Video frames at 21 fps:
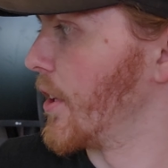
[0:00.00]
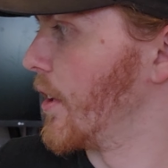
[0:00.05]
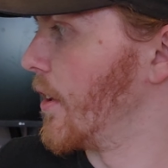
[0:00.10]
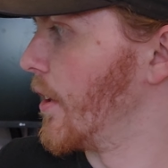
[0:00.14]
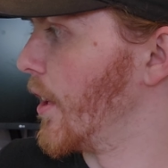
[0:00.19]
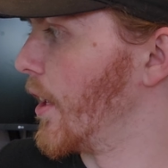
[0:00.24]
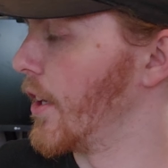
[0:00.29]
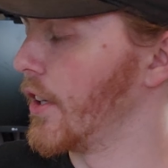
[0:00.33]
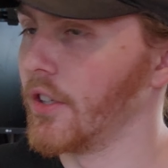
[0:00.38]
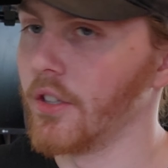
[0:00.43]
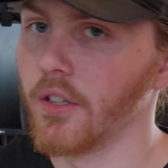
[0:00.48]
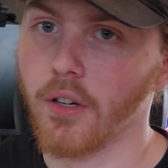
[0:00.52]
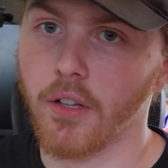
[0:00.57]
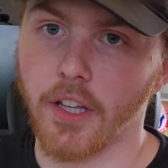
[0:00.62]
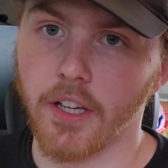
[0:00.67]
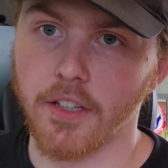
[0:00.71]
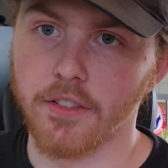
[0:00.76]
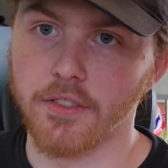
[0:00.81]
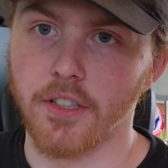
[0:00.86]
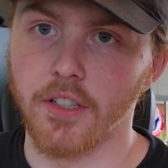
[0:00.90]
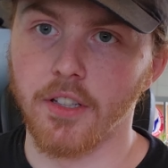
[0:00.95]
And then
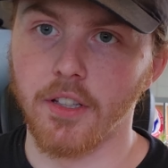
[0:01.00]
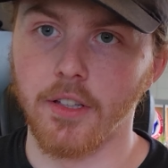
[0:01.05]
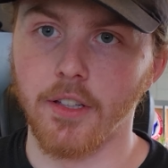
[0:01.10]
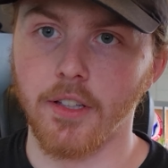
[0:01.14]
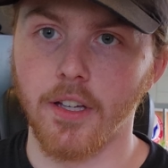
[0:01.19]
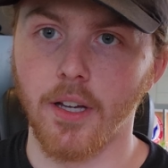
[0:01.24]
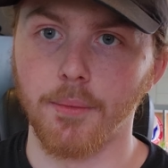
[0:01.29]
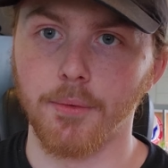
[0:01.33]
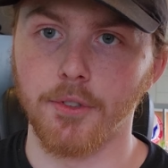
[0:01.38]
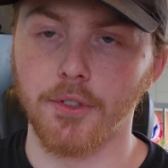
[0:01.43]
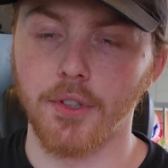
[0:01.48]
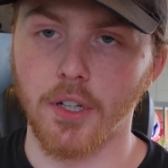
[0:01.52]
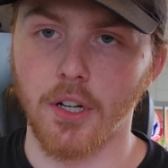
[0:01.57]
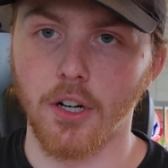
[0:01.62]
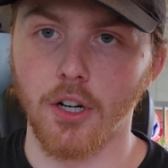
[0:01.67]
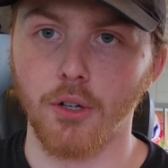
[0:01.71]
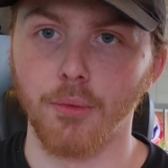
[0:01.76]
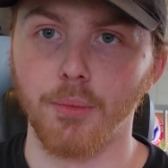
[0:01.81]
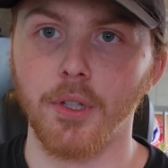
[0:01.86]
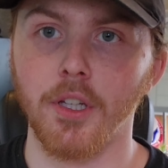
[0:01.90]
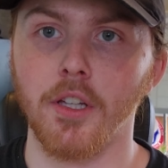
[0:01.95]
like I said, it comes with the
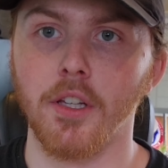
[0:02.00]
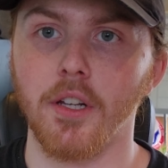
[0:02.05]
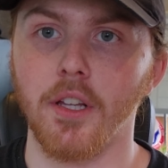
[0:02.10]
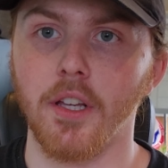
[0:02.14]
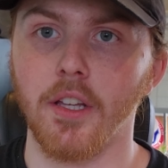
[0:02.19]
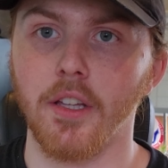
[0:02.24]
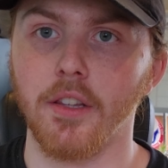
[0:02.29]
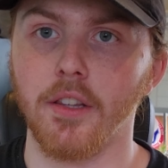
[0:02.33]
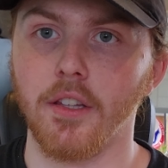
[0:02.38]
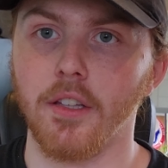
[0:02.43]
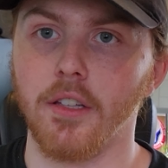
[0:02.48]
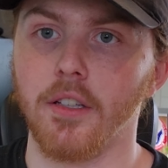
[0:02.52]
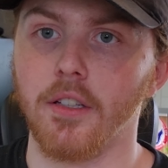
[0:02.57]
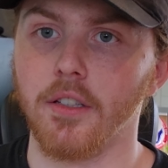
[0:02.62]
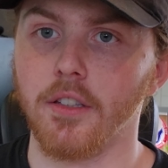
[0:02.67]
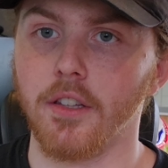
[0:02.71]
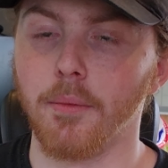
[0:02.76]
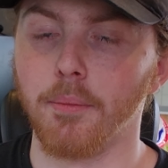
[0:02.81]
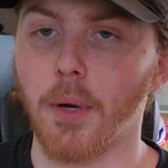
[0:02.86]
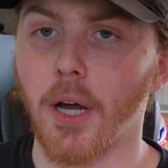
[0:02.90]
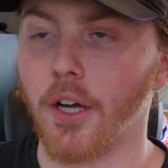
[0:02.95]
carbon and
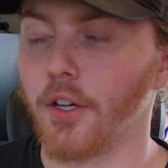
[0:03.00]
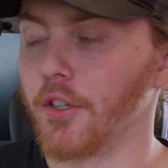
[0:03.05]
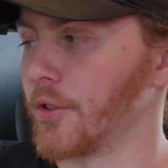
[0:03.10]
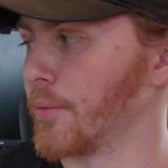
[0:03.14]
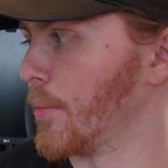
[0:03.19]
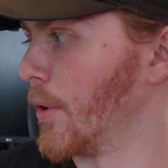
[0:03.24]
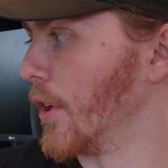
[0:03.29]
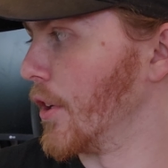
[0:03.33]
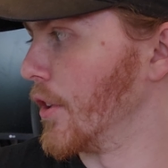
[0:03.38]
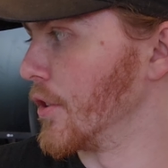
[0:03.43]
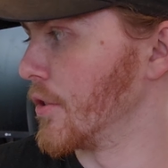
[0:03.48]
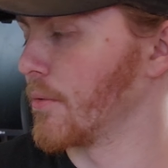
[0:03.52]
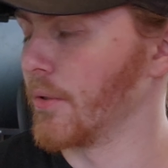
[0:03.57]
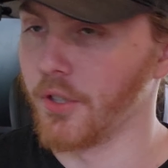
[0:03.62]
the bile sponge,